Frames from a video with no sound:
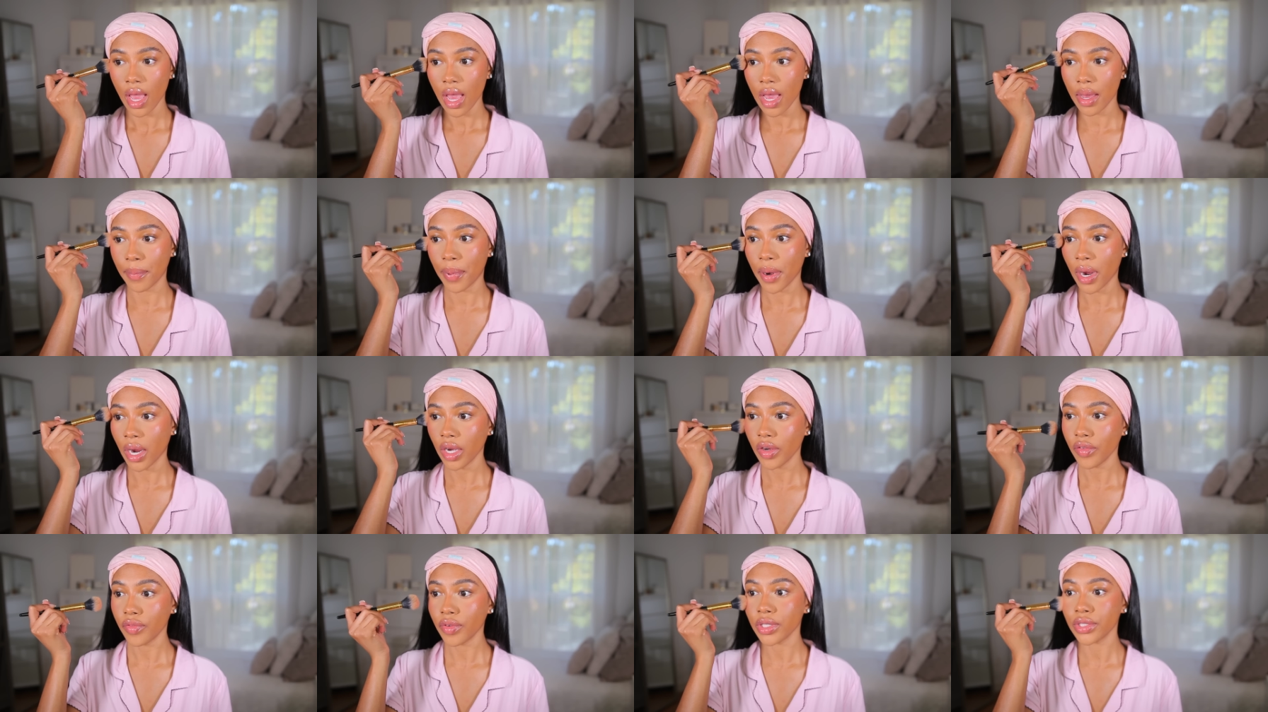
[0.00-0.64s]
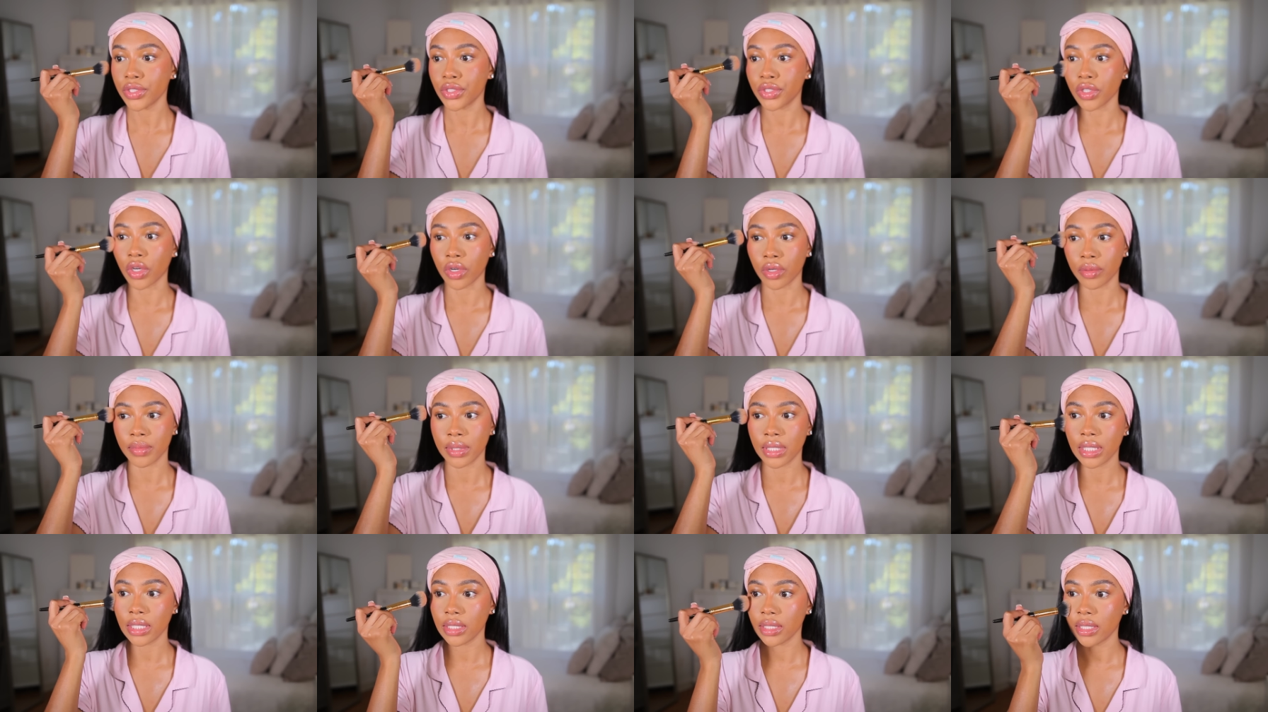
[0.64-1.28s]
And part of what
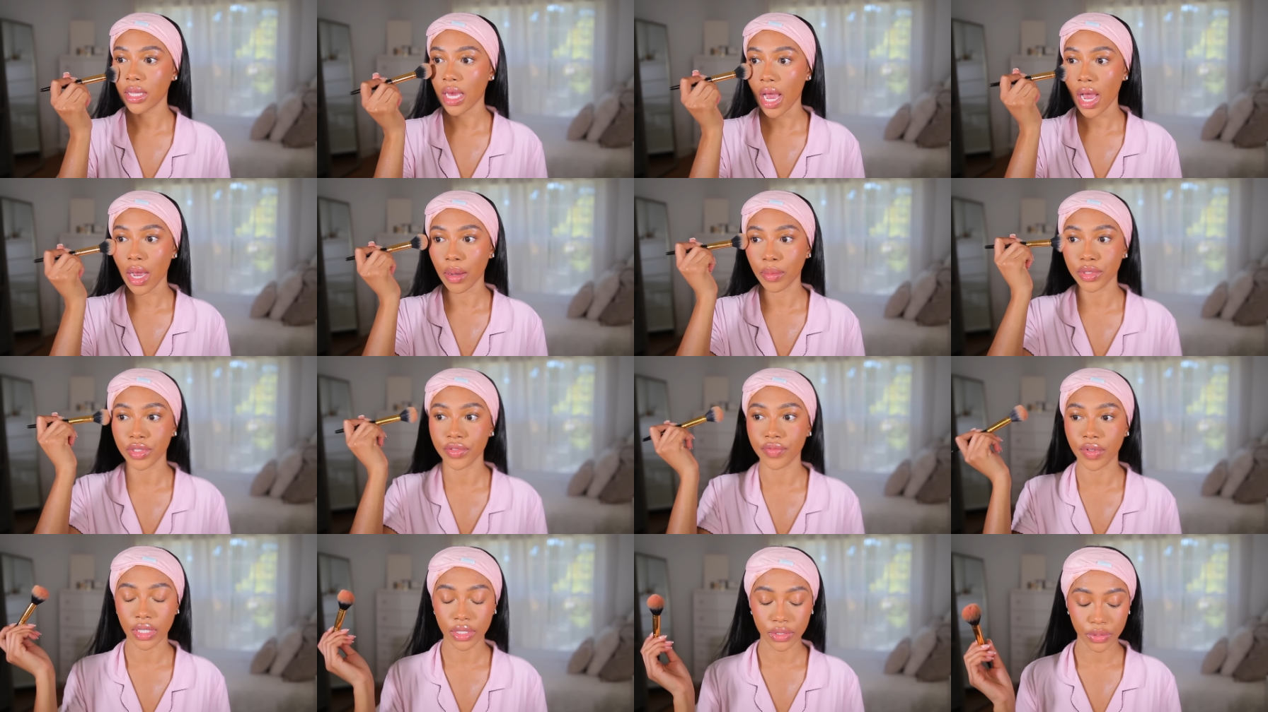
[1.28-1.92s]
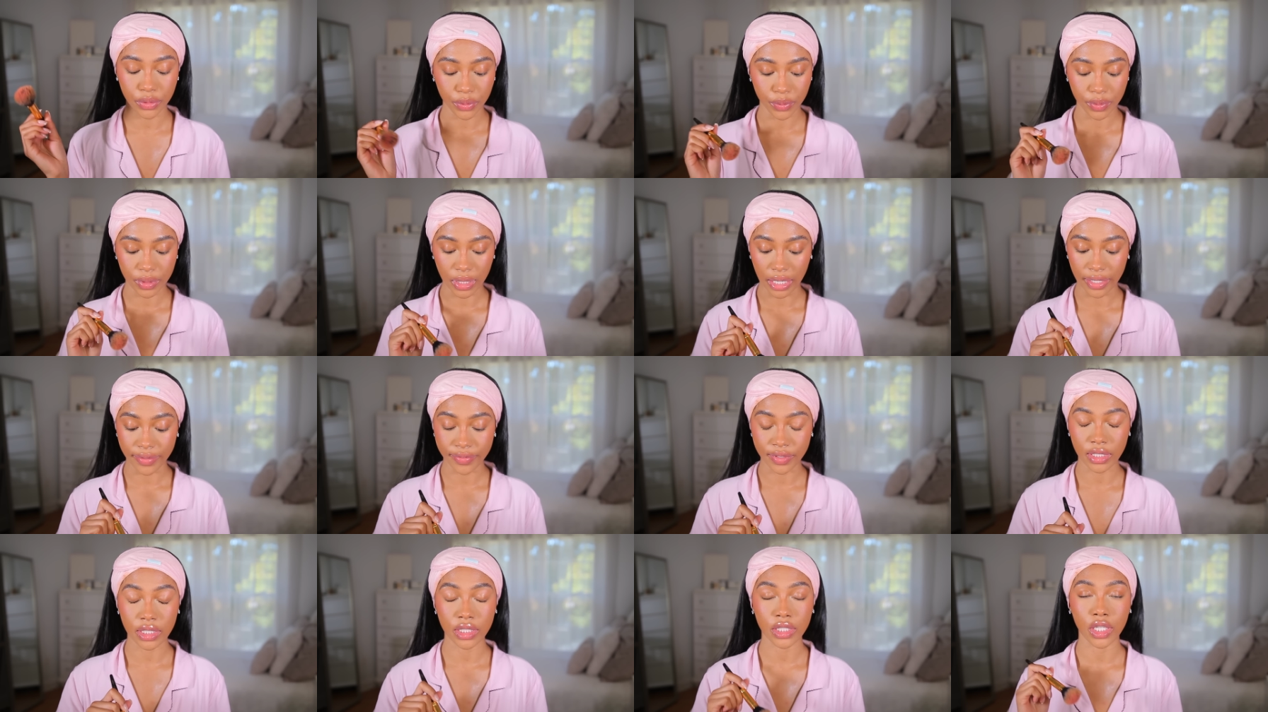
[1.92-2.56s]
showed me that I was running through
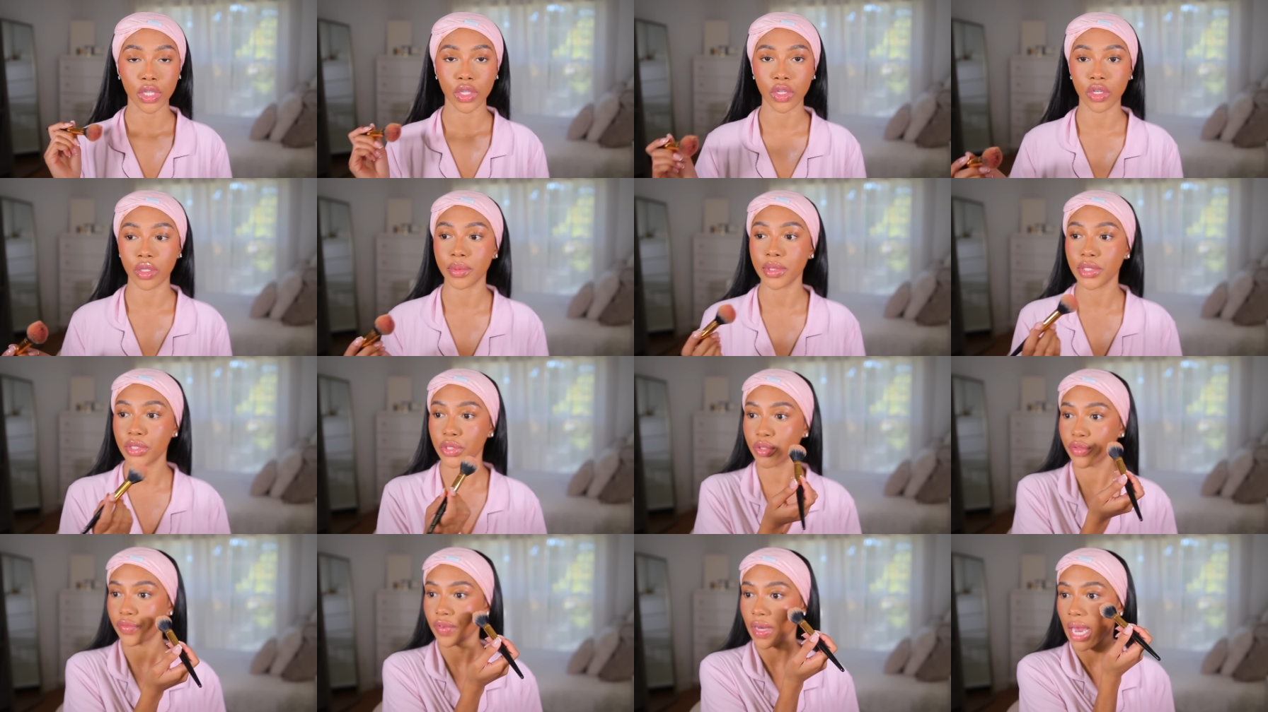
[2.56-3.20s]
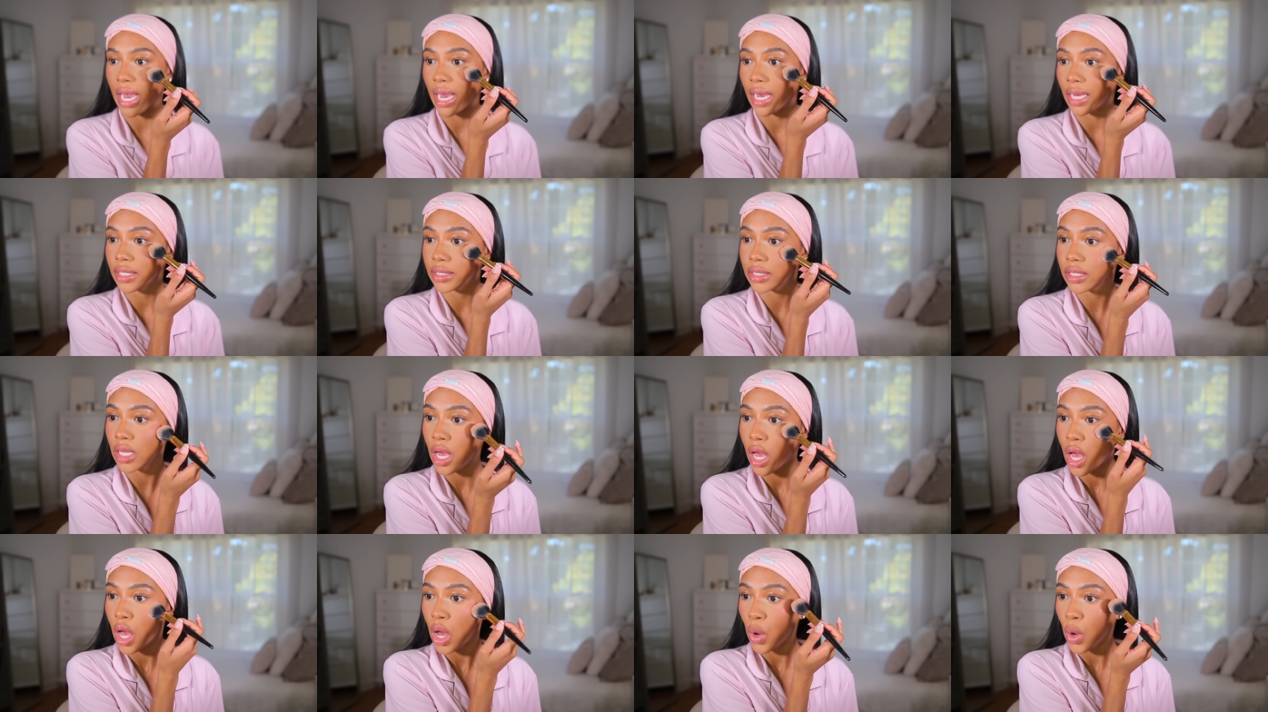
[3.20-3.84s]
life just a little bit too fast